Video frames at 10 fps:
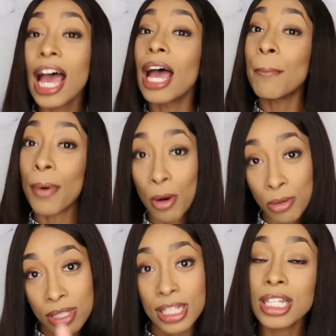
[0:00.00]
and
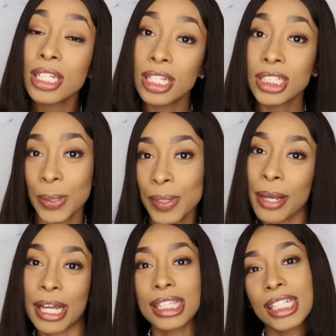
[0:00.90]
post it so we
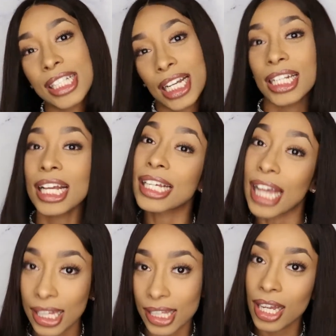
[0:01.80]
could get this chicken
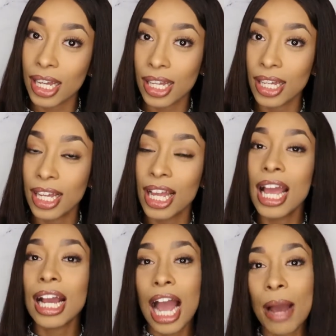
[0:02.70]
together,
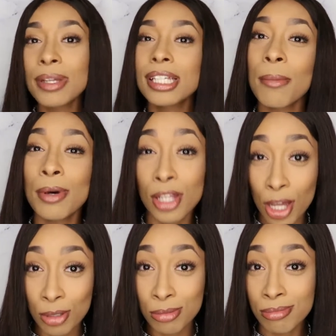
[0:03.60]
comment down
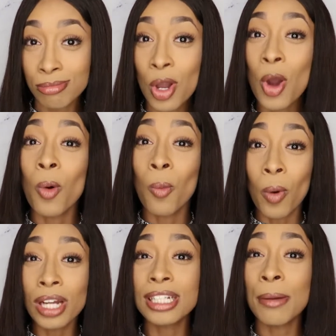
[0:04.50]
below
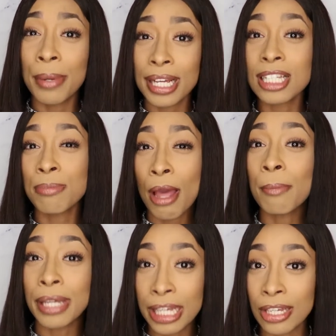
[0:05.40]
what your biggest
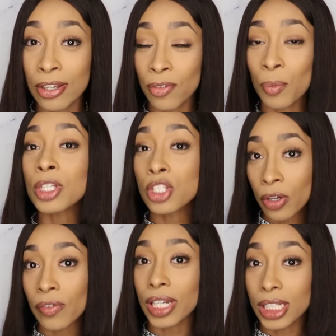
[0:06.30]
pet peeve with
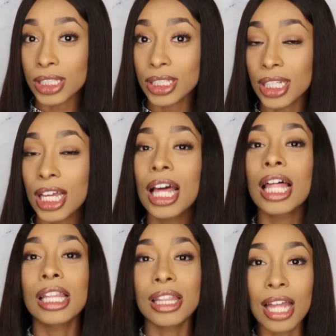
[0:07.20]
serving is.
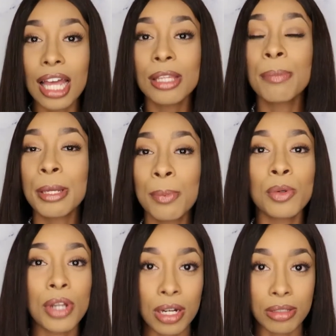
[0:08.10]
Let the people
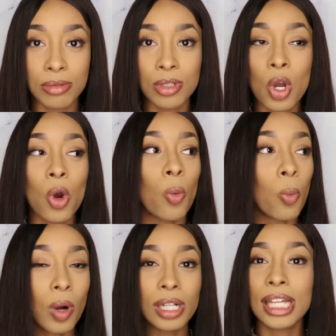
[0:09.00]
know
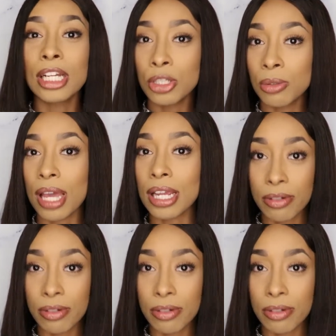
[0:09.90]
what they do that